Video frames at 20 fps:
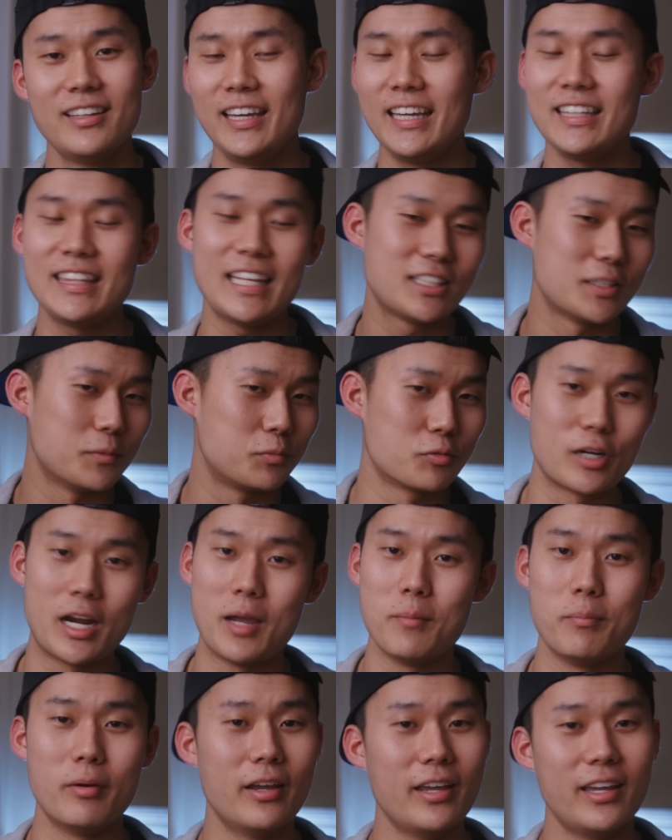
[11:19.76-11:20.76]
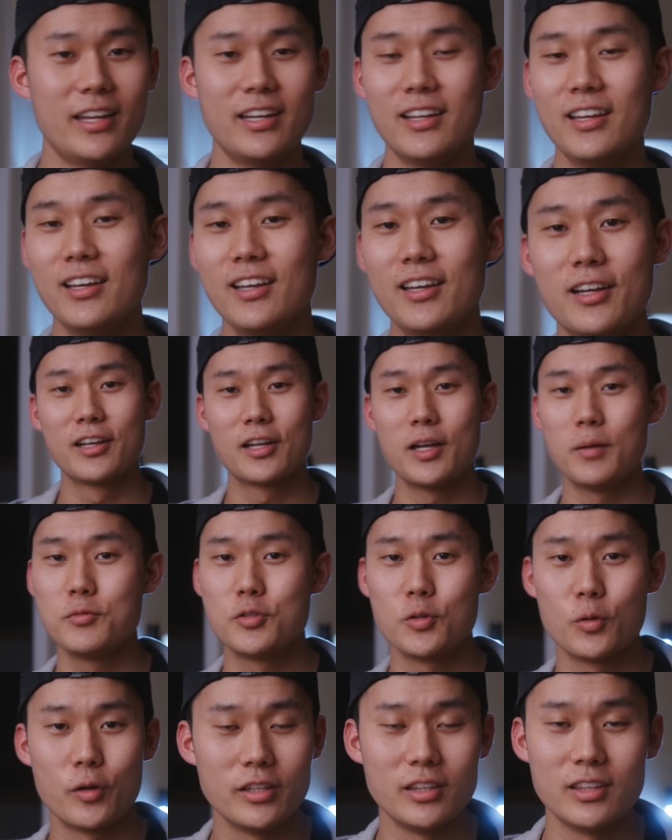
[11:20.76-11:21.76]
hit that subscribe button. Come
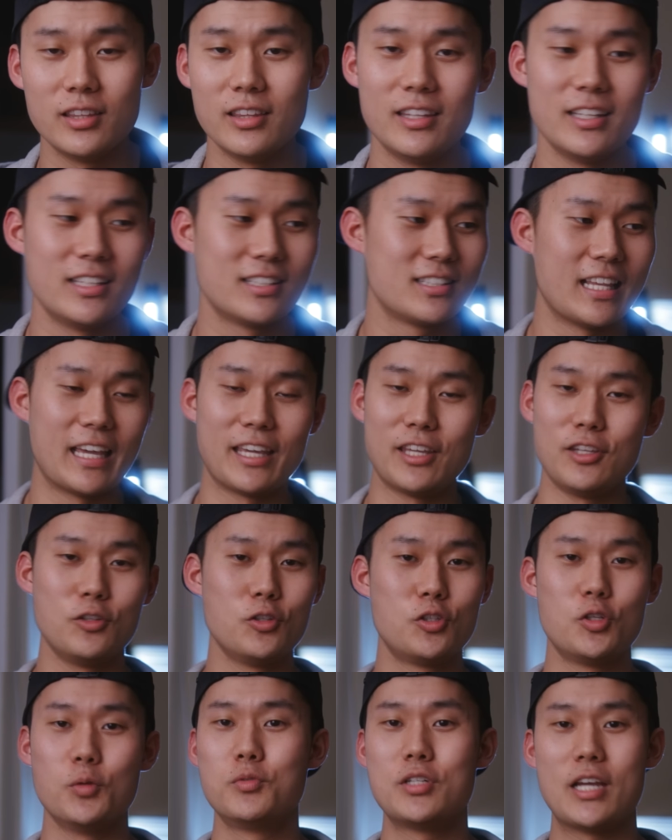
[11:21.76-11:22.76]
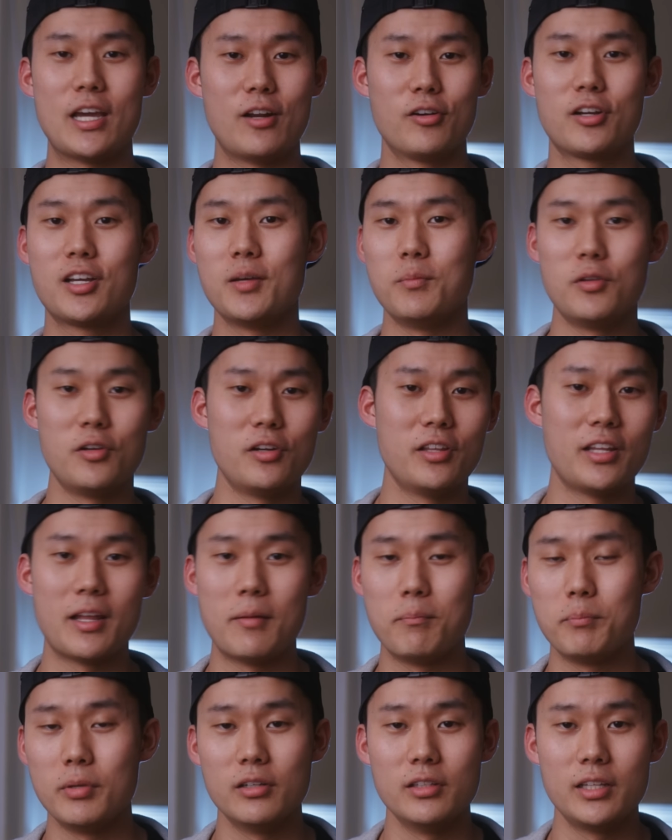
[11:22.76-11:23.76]
join this like YouTube channel community that
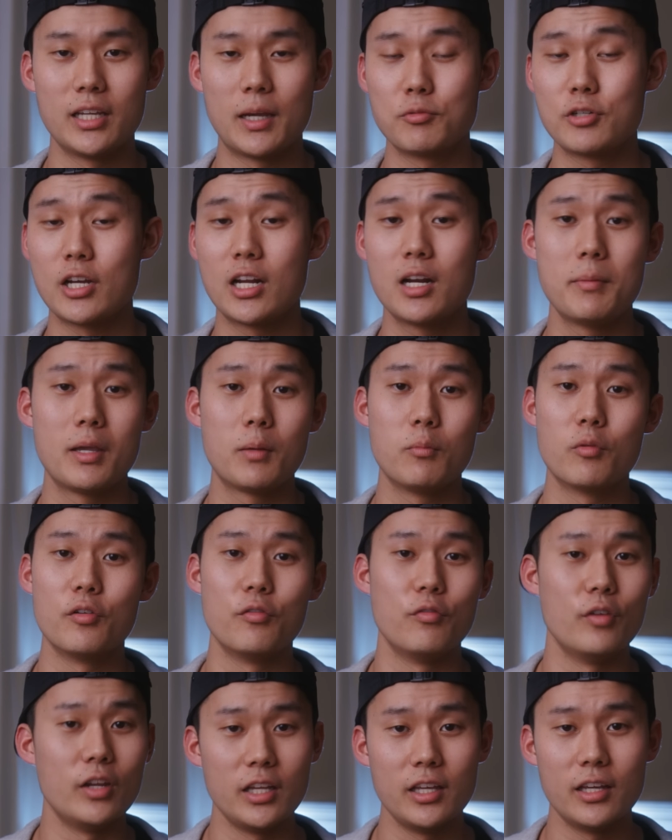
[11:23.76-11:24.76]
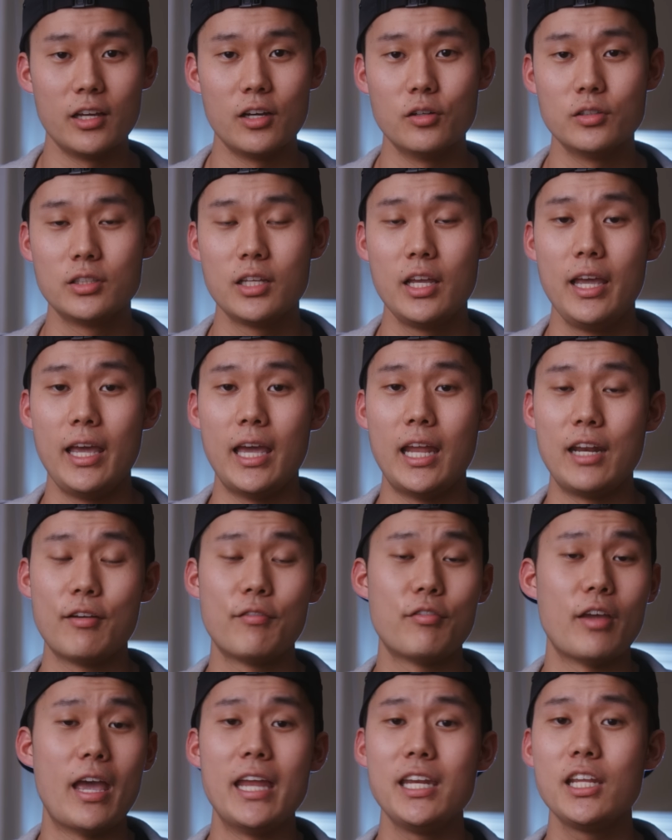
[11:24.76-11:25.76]
I'm building. I'm trying to make more videos. And if you
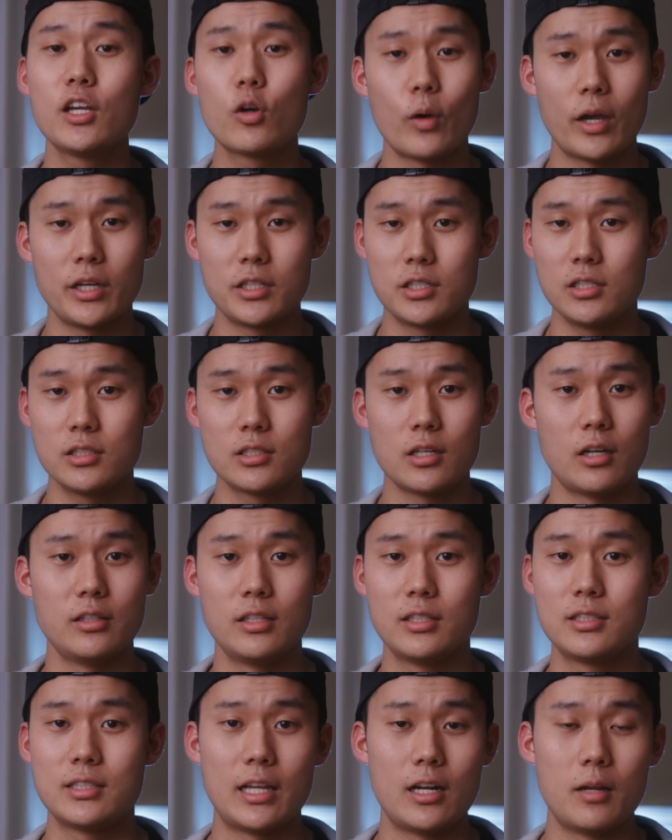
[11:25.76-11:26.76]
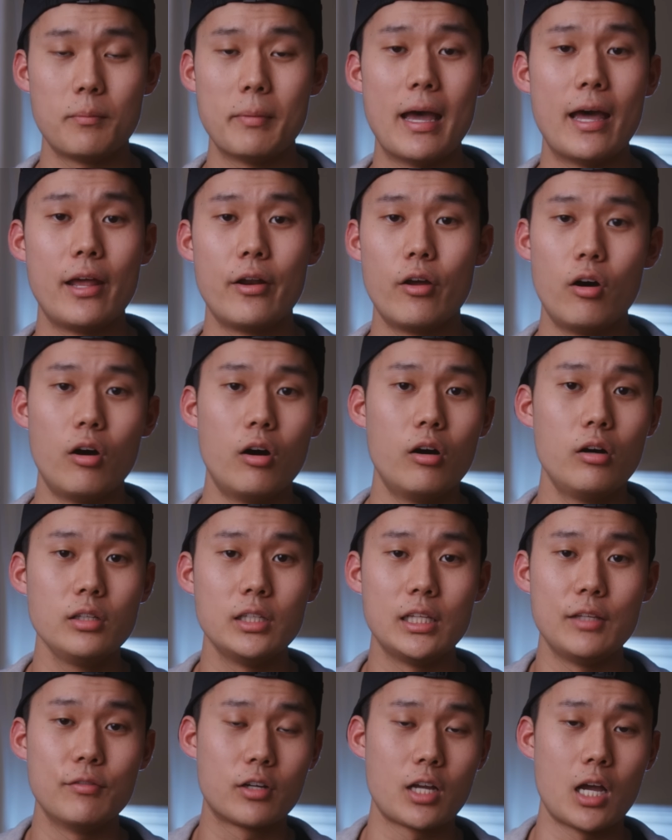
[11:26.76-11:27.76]
have any questions on the setup at all,
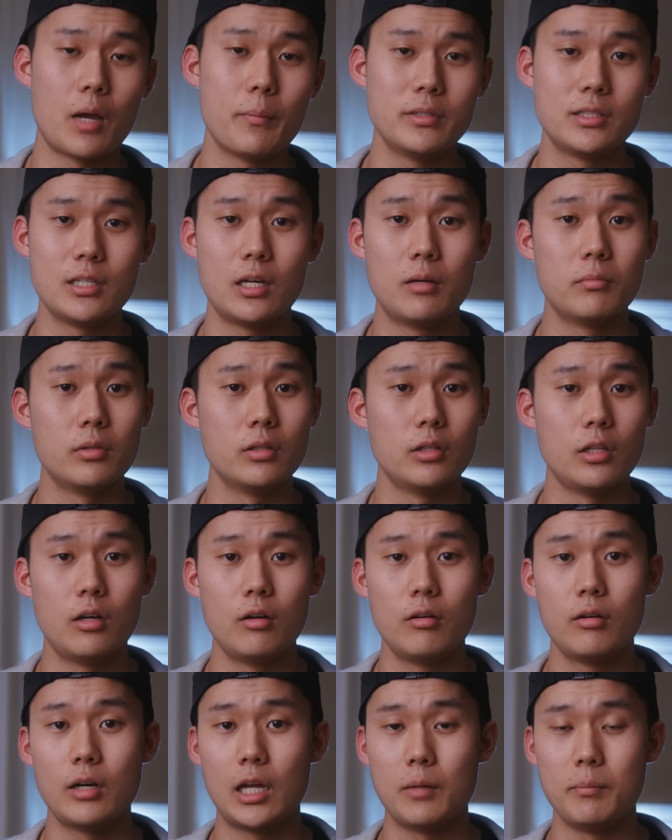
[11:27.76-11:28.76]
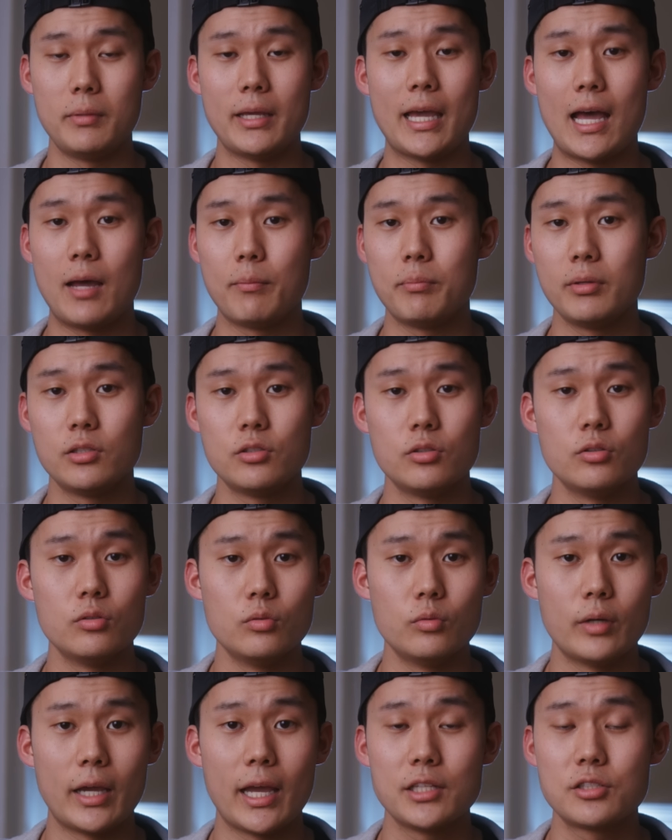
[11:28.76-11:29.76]
leave a comment down below. I'd be happy
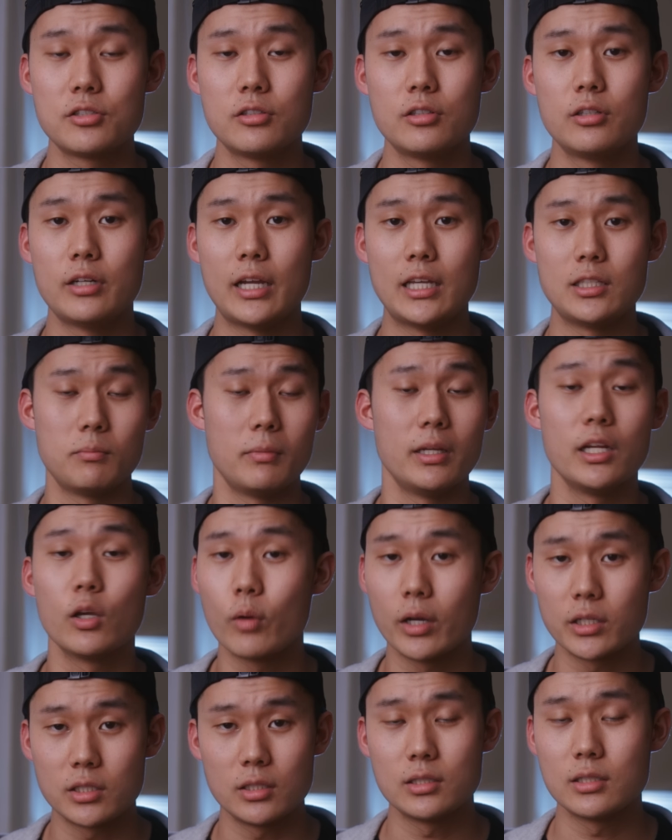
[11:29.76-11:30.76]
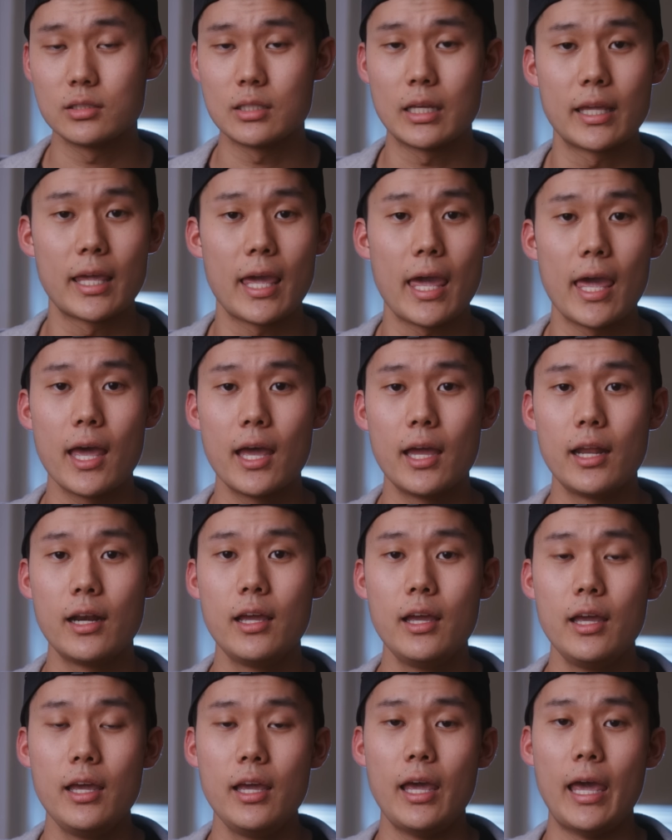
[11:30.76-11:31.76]
to answer as many questions as I can.